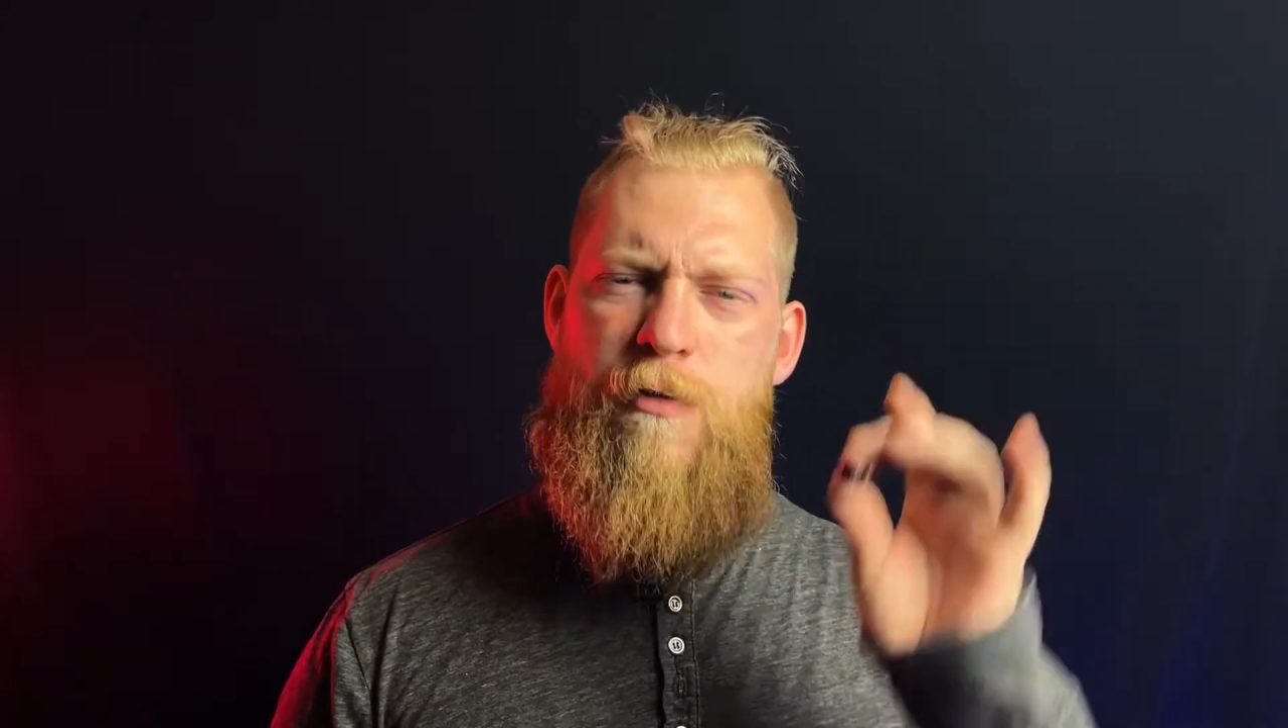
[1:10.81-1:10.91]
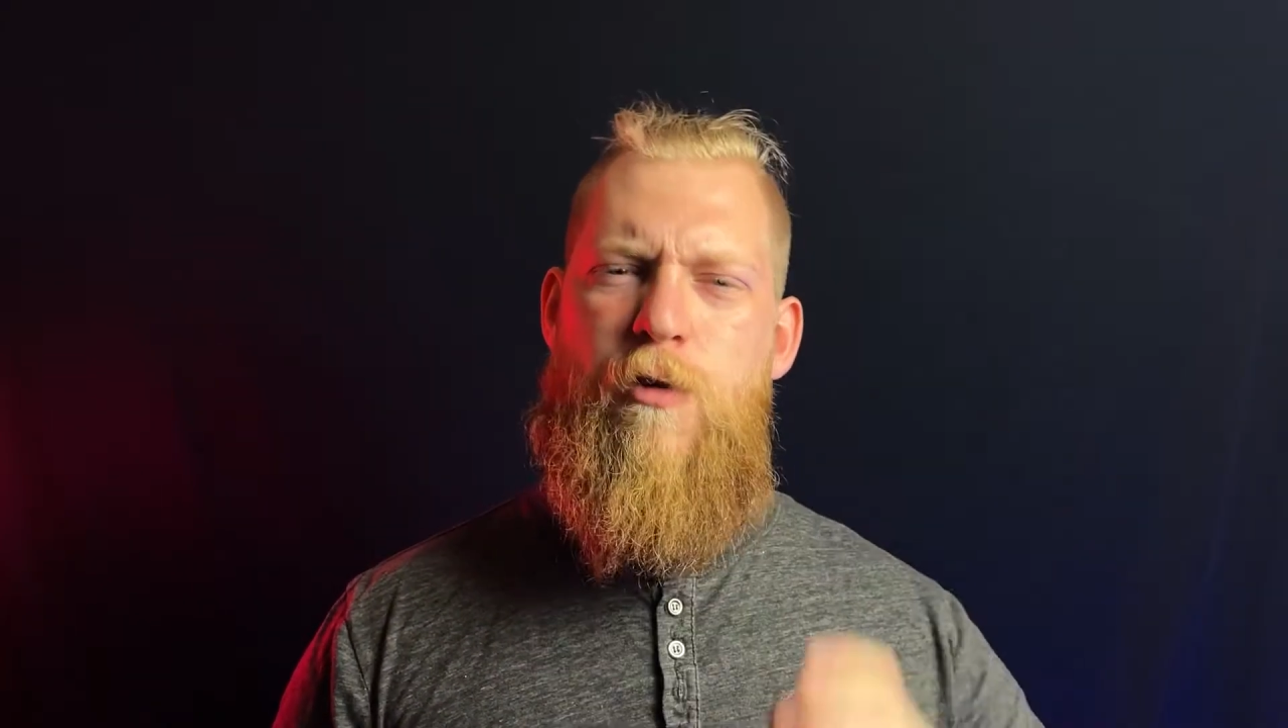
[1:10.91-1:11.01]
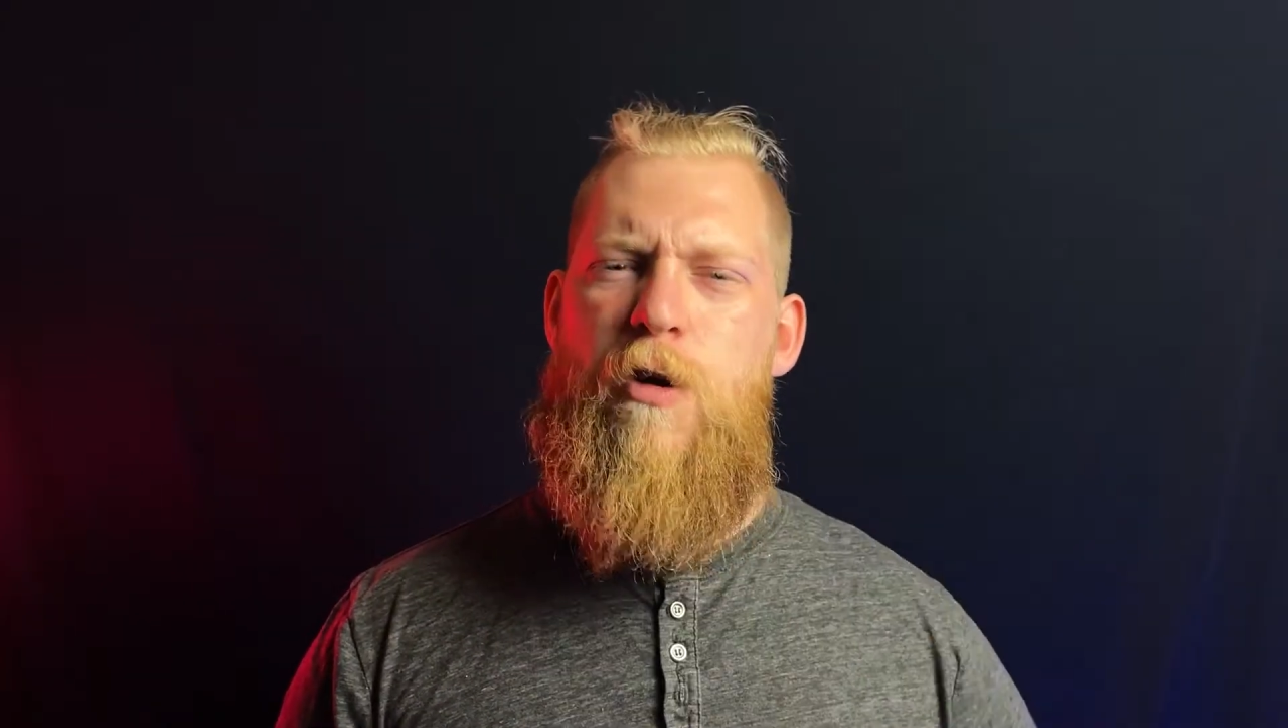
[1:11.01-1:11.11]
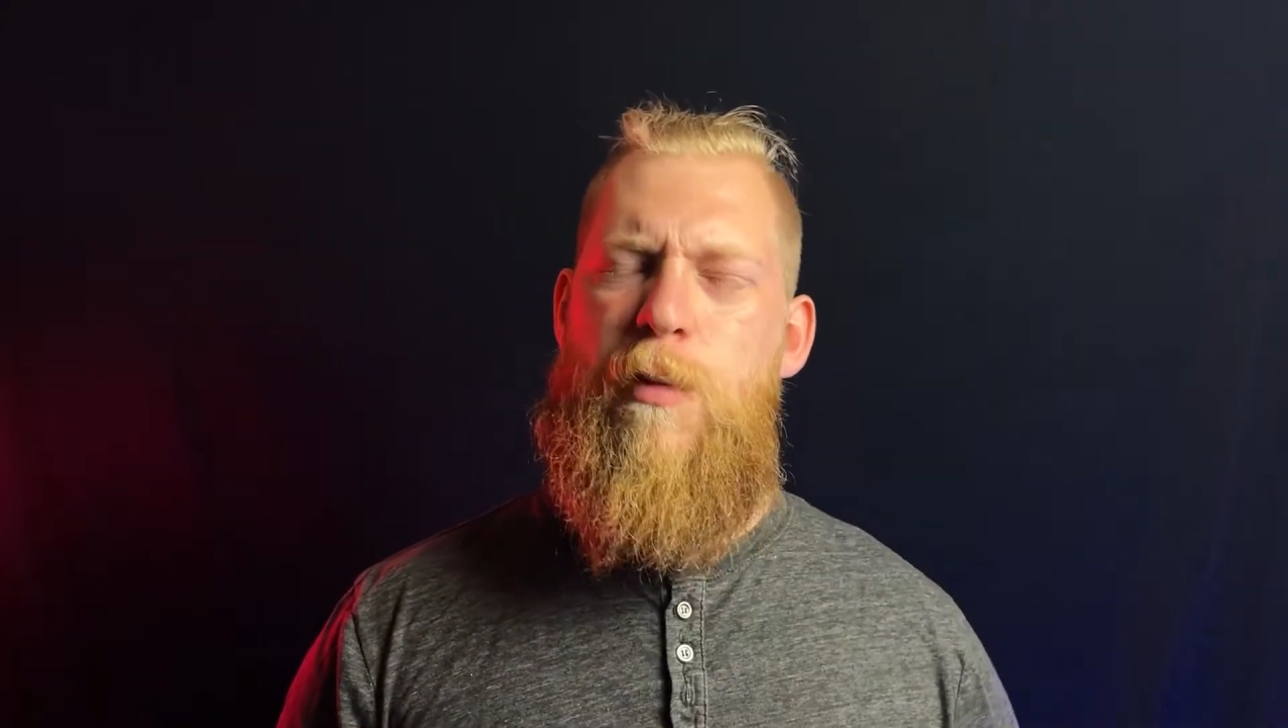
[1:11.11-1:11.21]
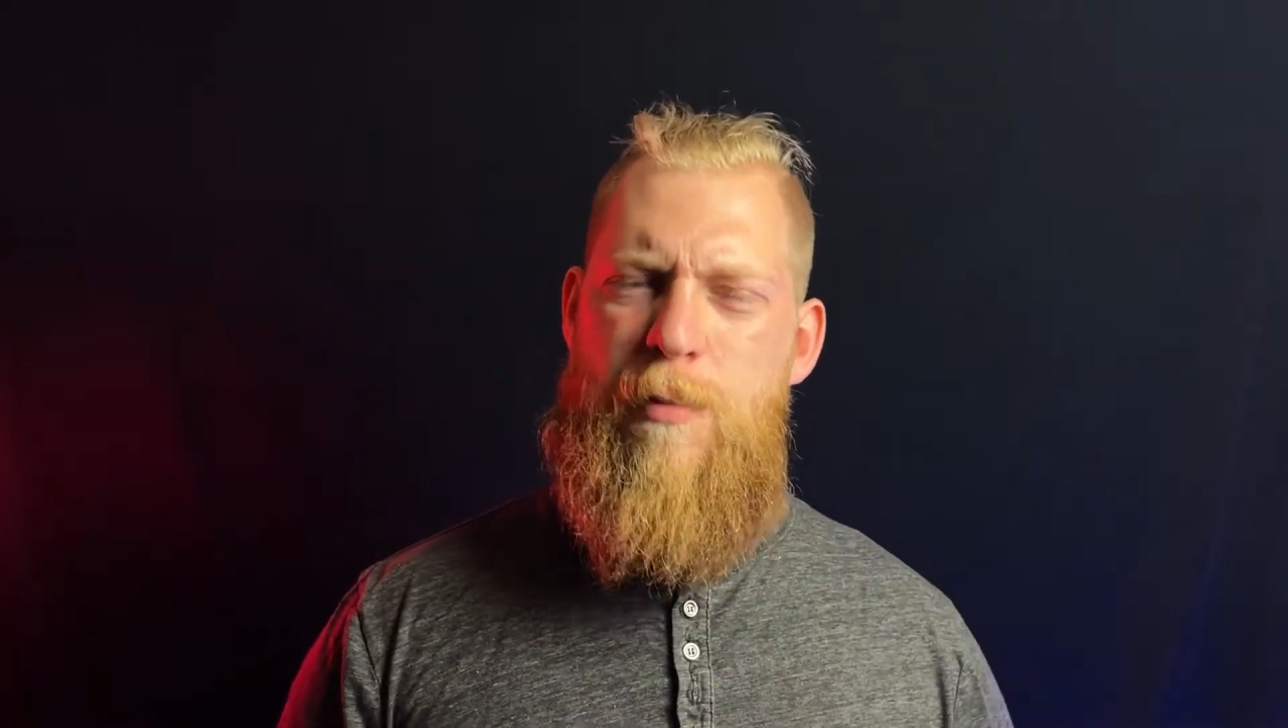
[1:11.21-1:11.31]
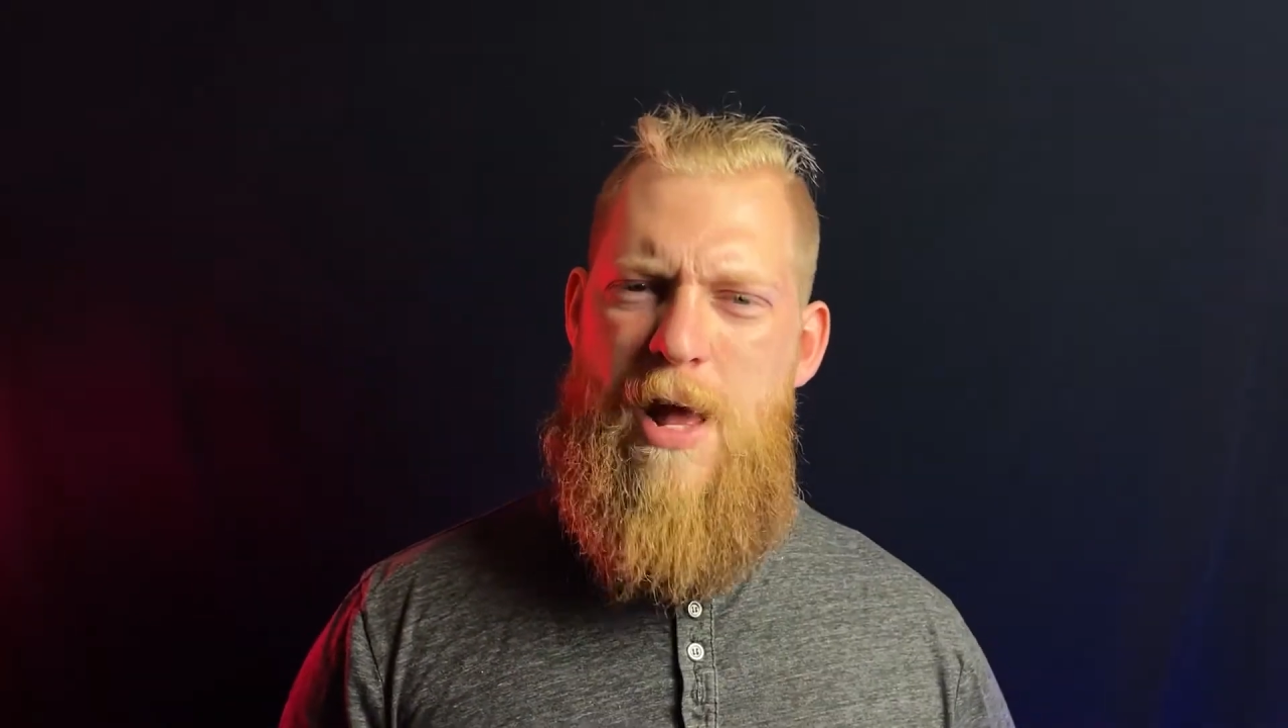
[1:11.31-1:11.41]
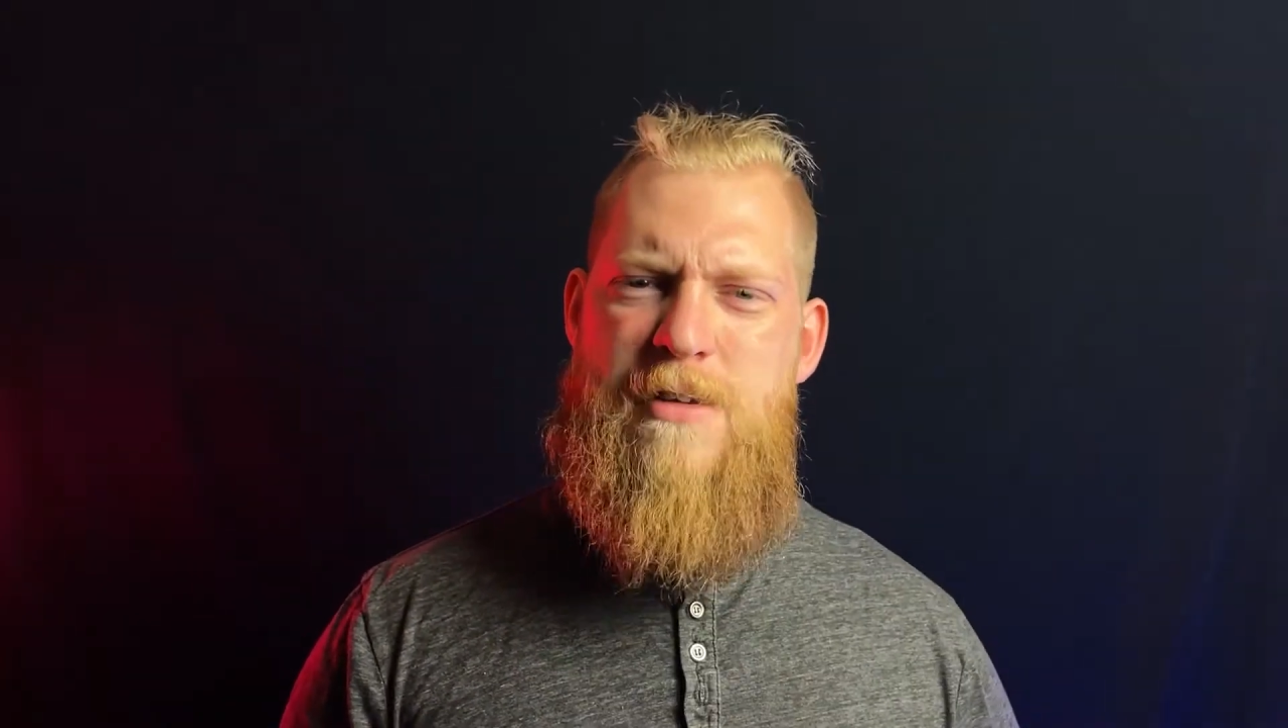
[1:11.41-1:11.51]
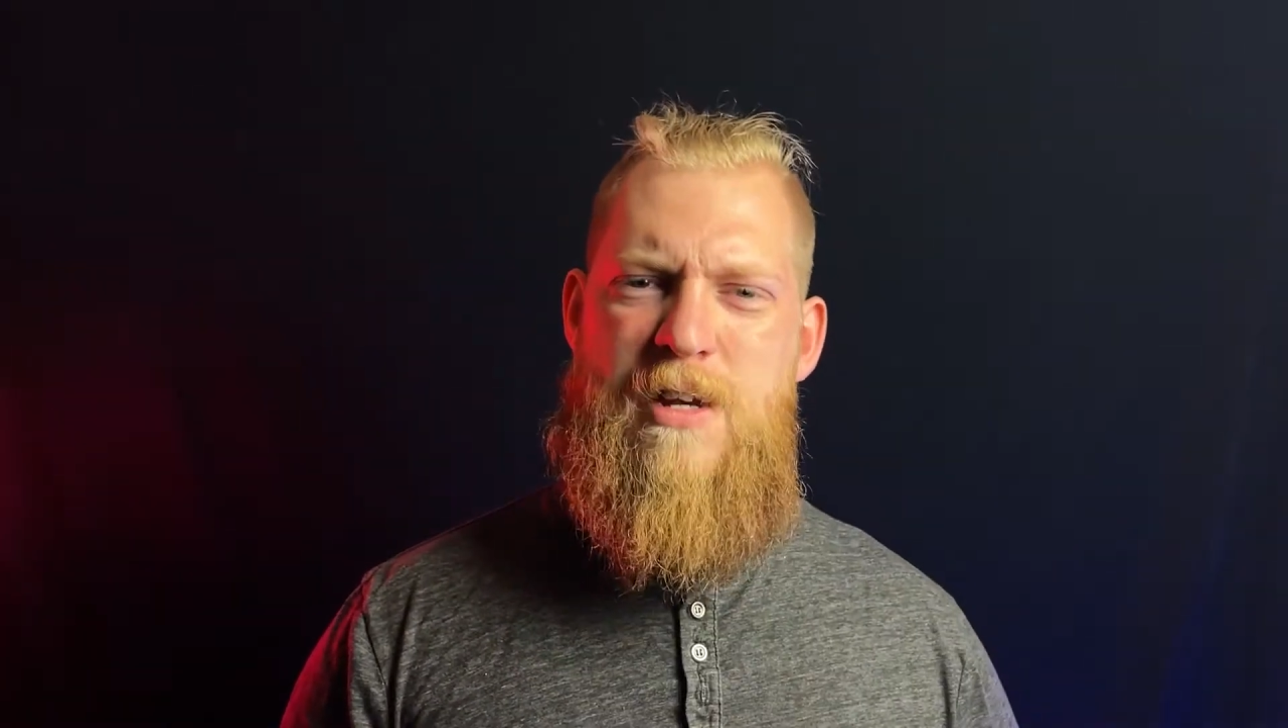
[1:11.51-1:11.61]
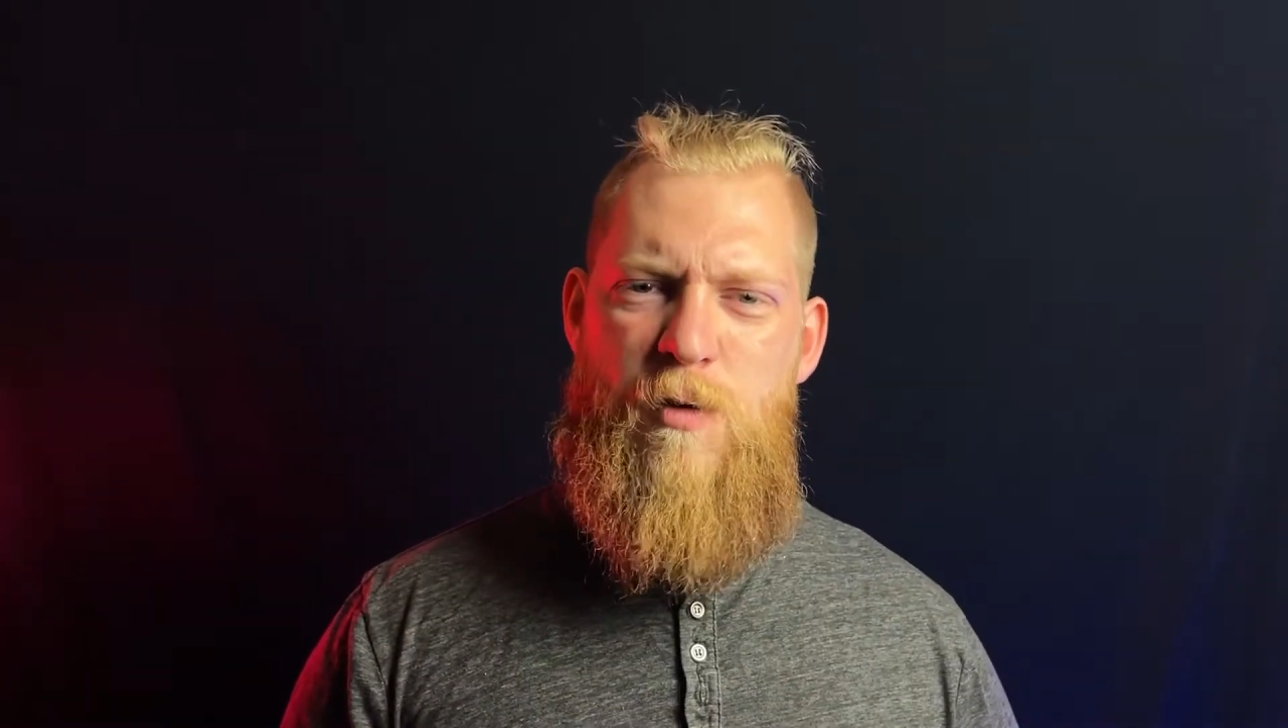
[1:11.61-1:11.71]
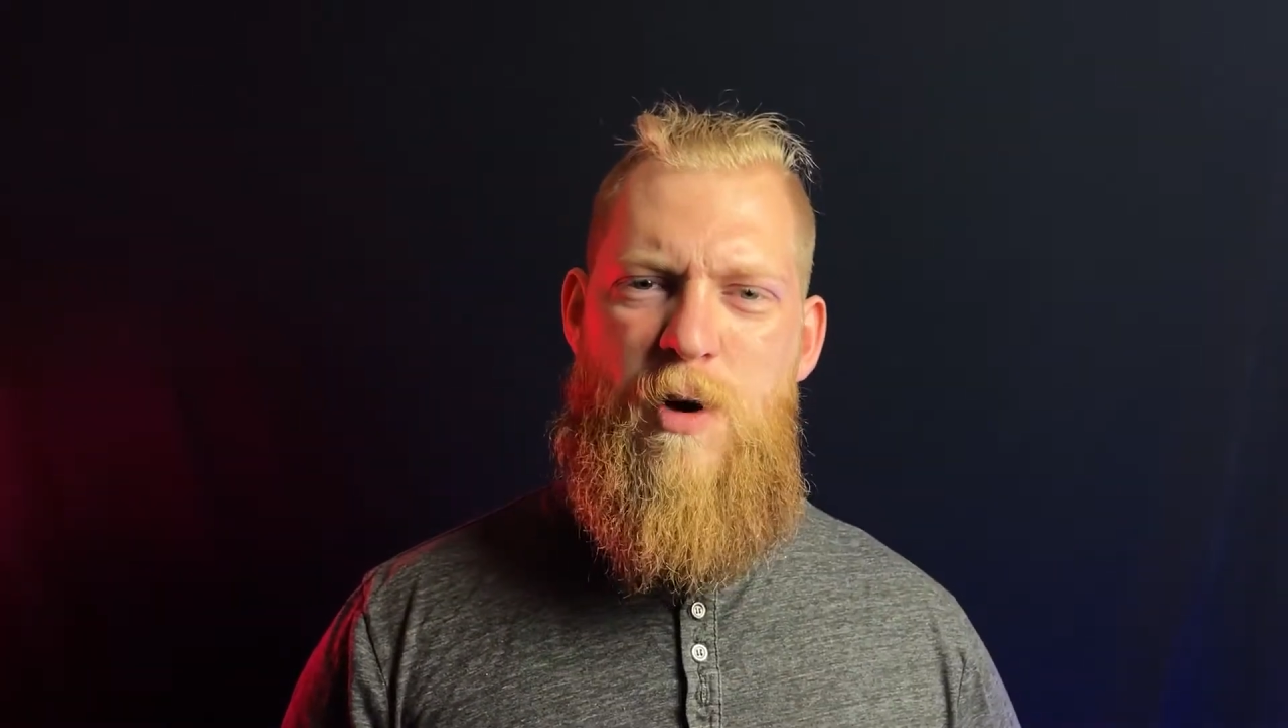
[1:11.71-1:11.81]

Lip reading: affordable plastic